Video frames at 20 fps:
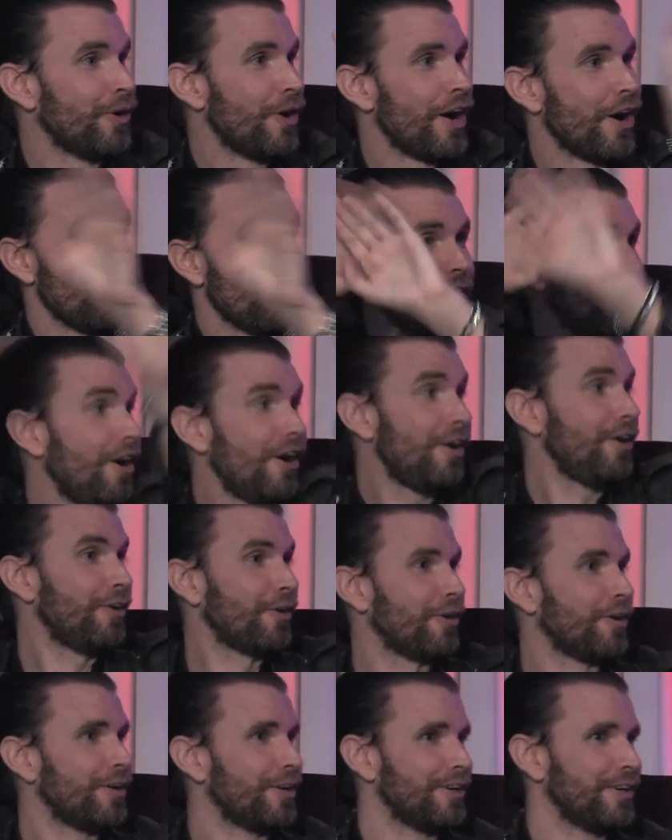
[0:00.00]
Oh,
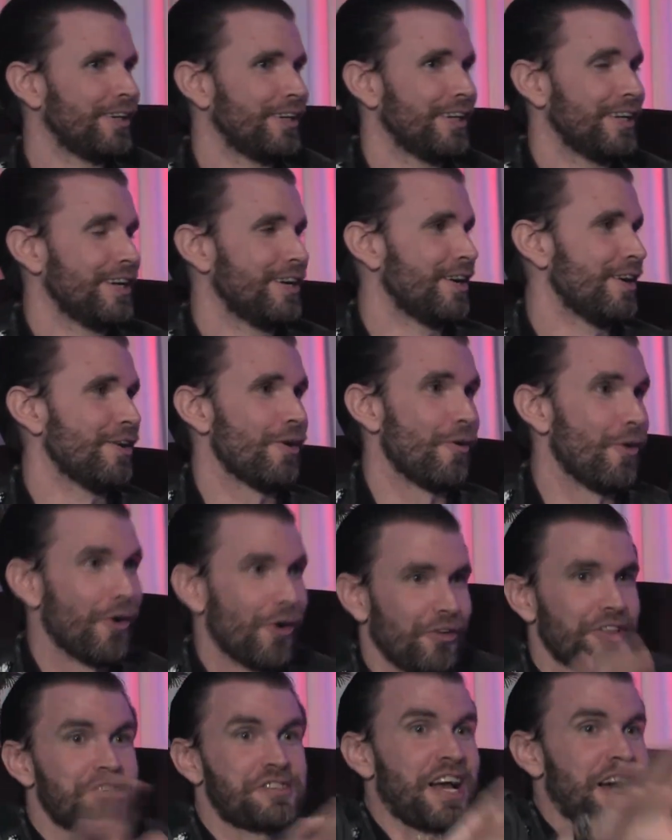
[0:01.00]

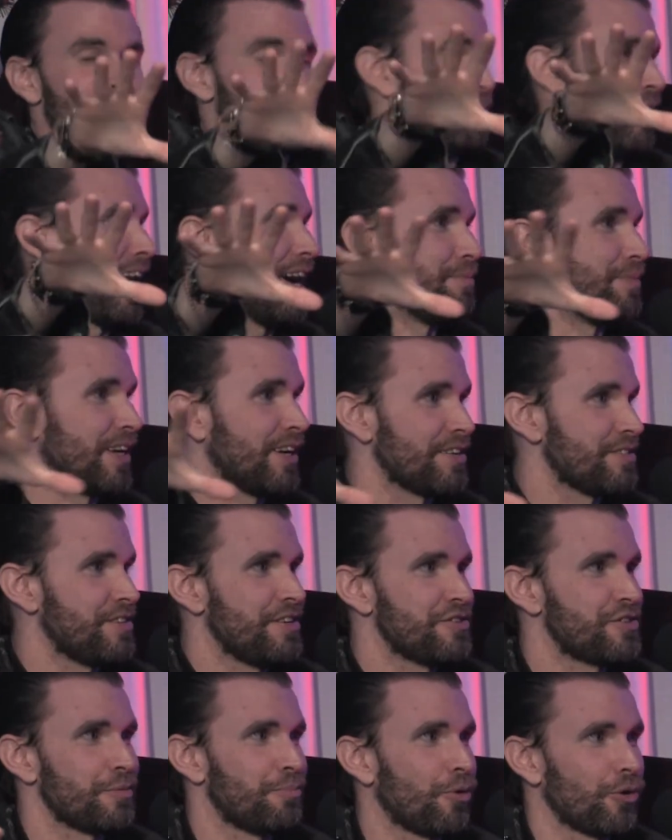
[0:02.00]
this guy's bad because he
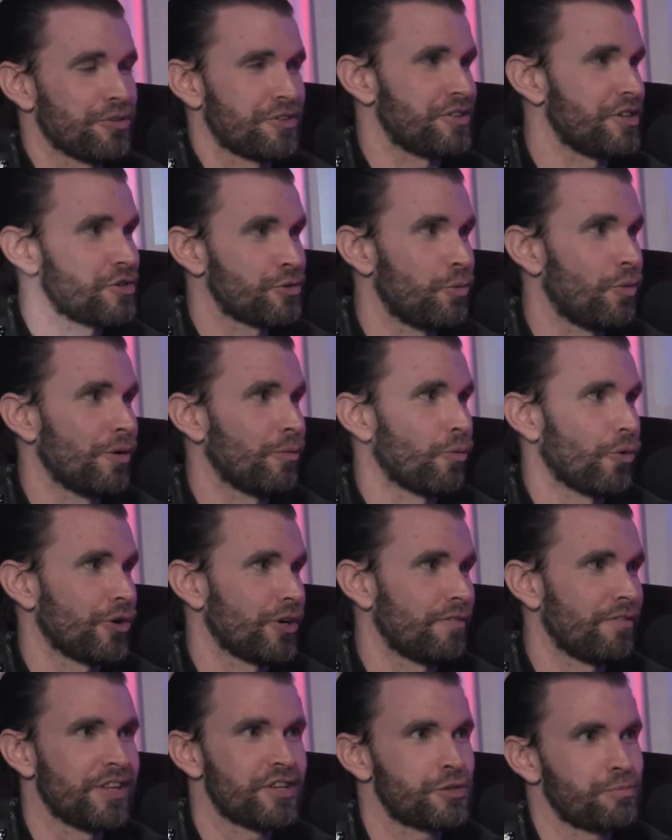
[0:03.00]
supports this one word
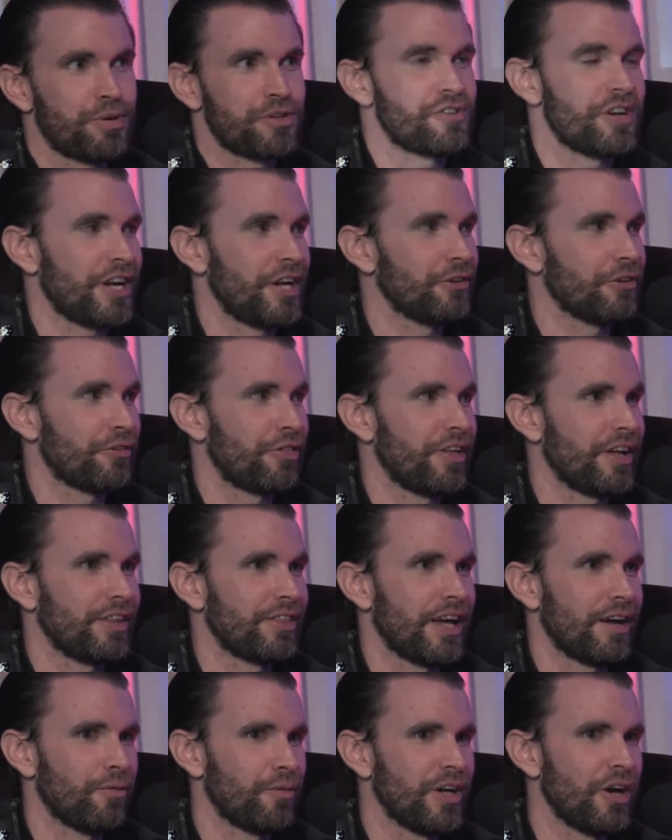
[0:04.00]
of this particular thing
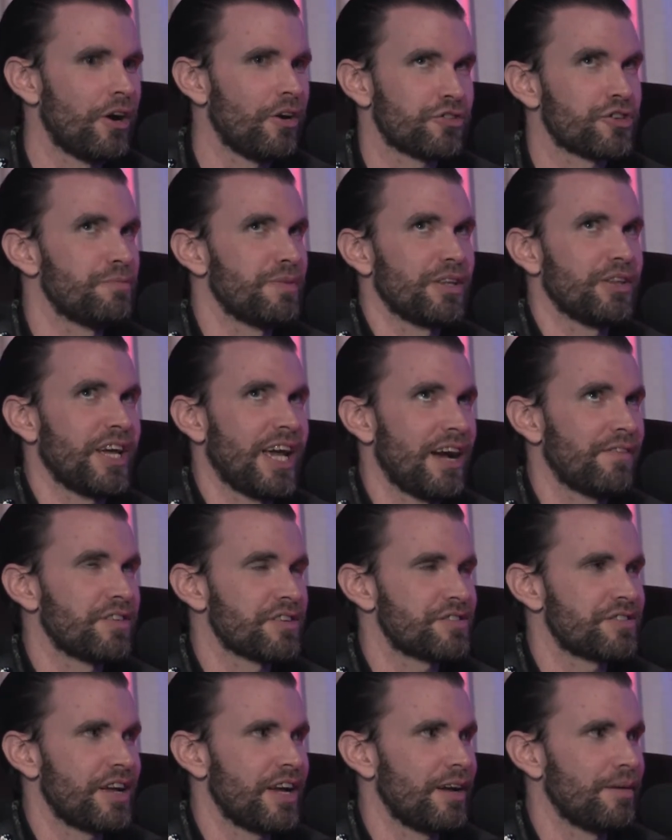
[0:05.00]
that we ultimately have the
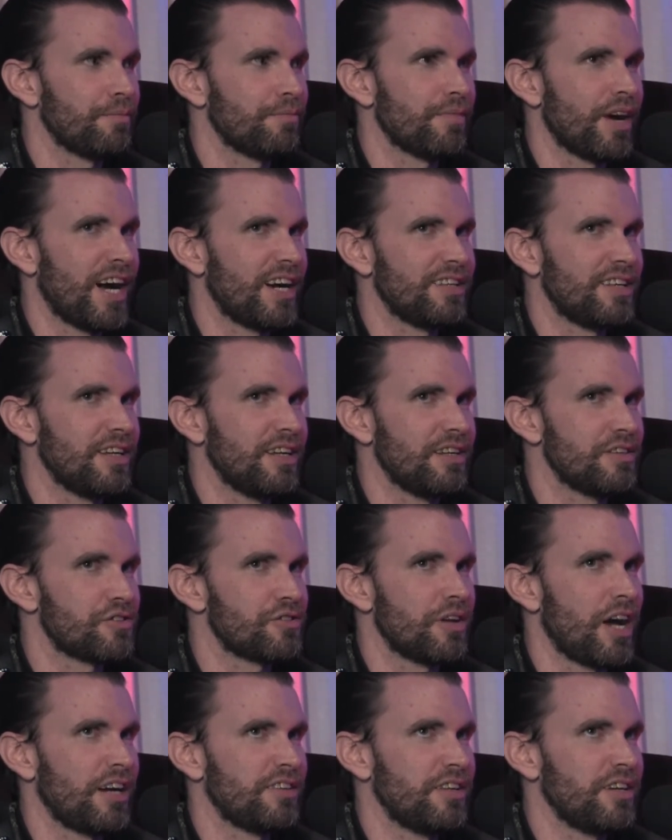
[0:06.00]
same ideas
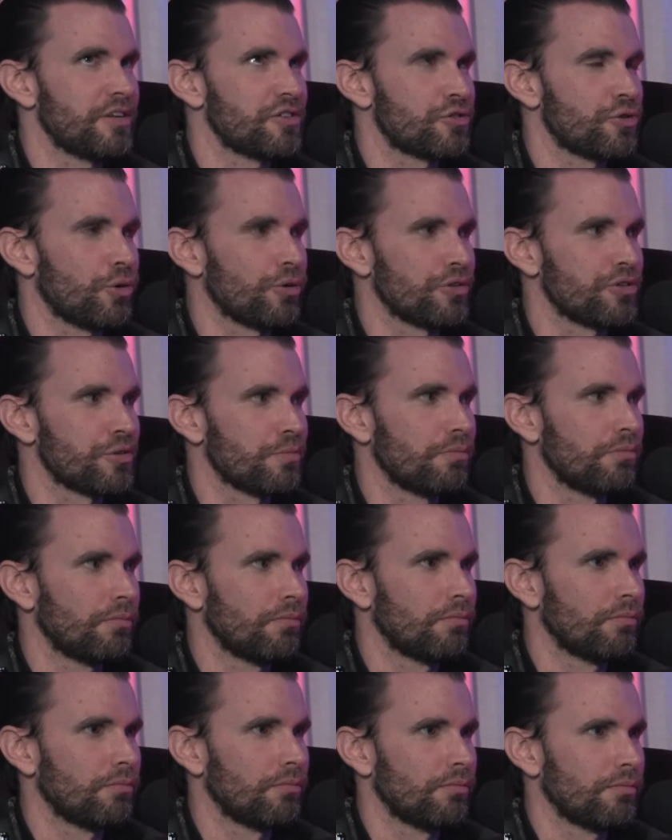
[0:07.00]
towards. Yeah.
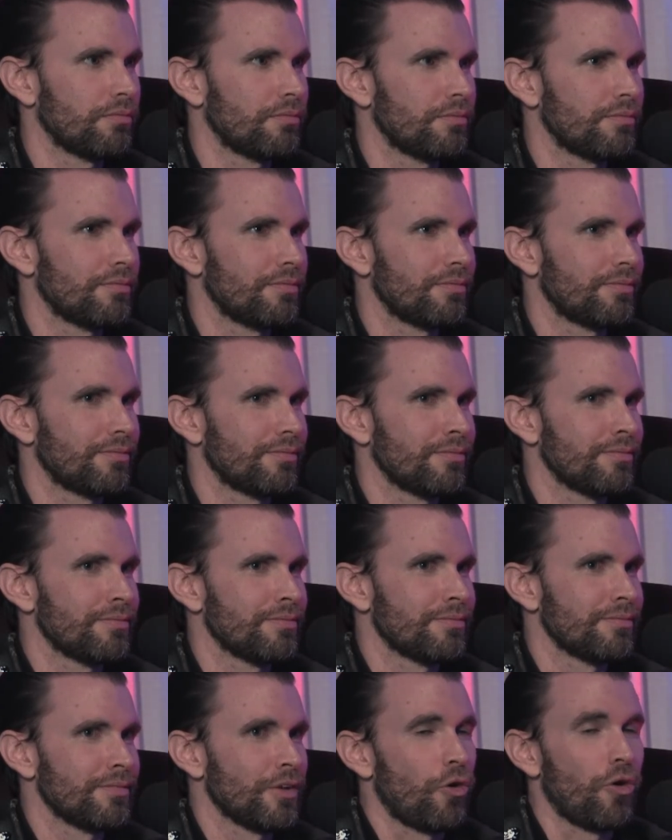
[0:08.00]

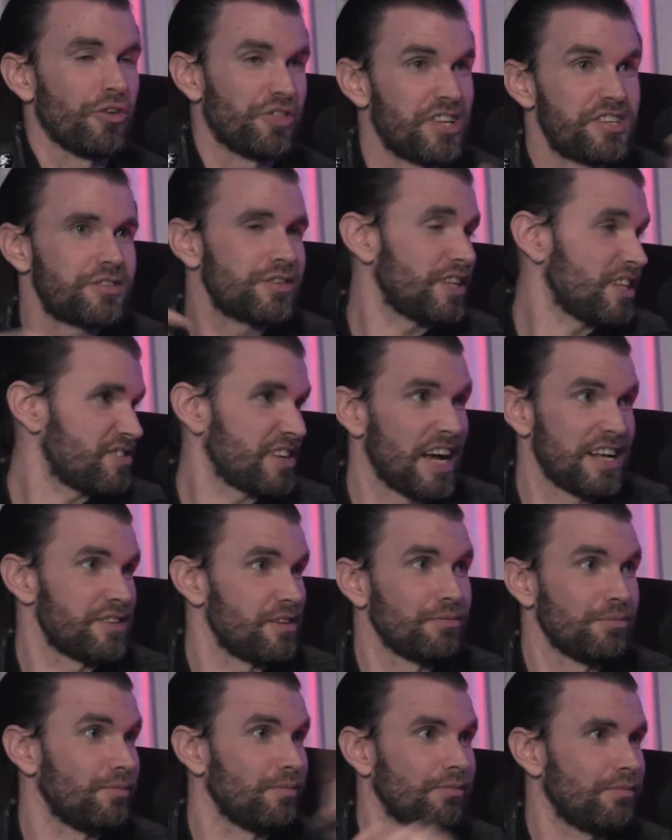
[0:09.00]
Words
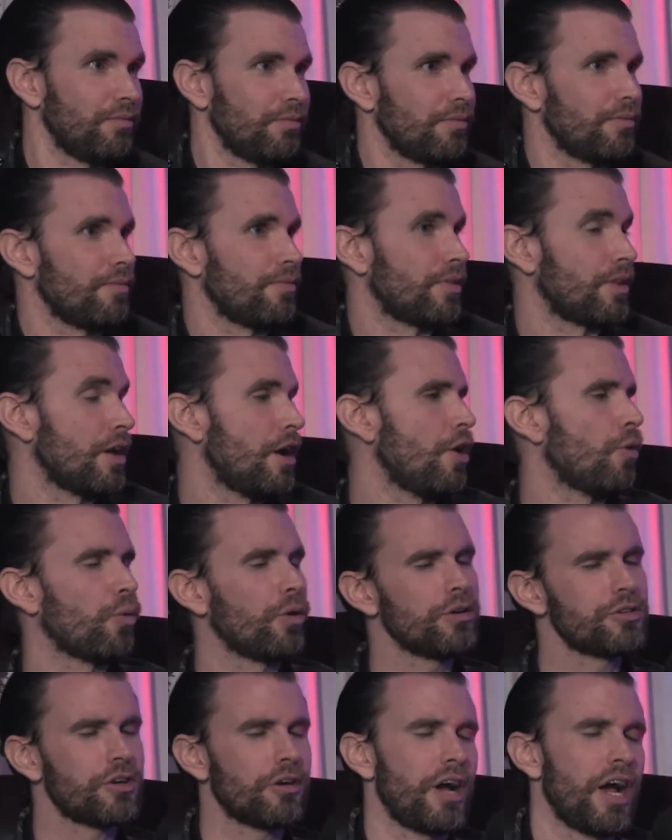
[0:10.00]
are powerful.
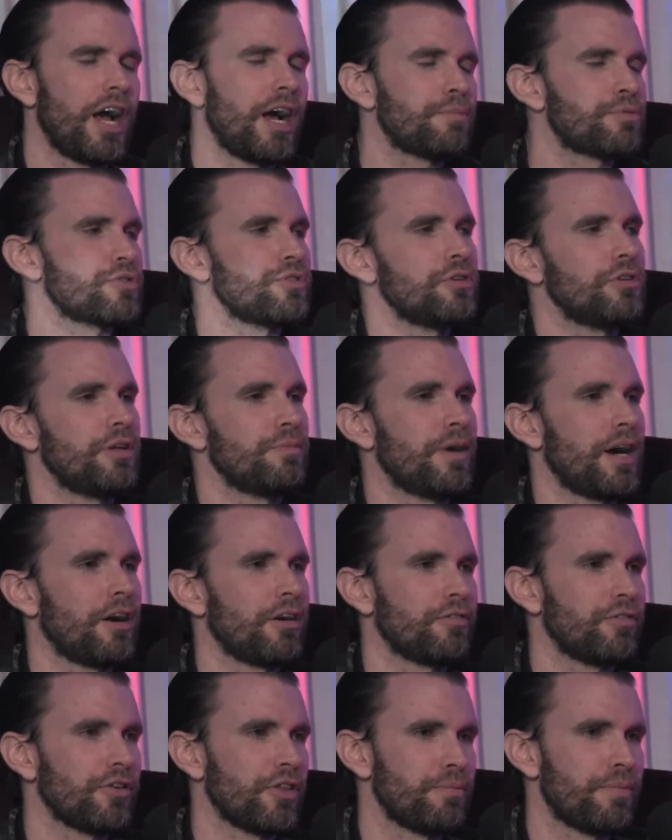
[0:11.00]
Words are absolutely
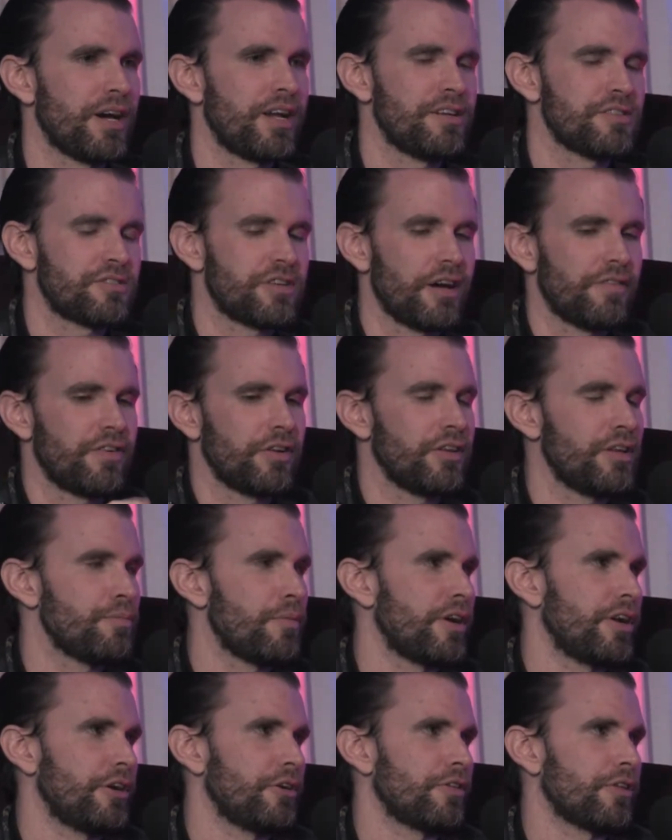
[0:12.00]
powerful. The pen is definitely
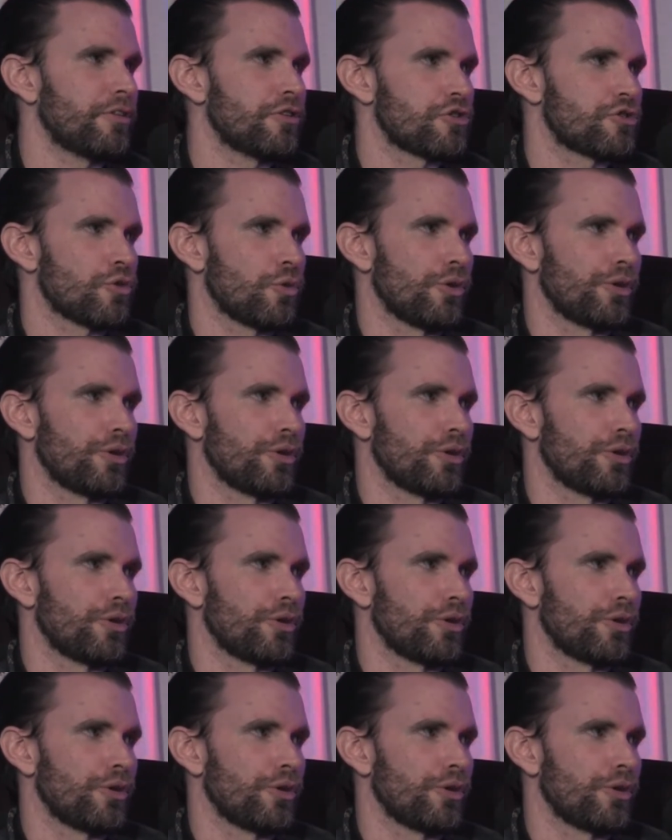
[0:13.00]
mightier than the sword.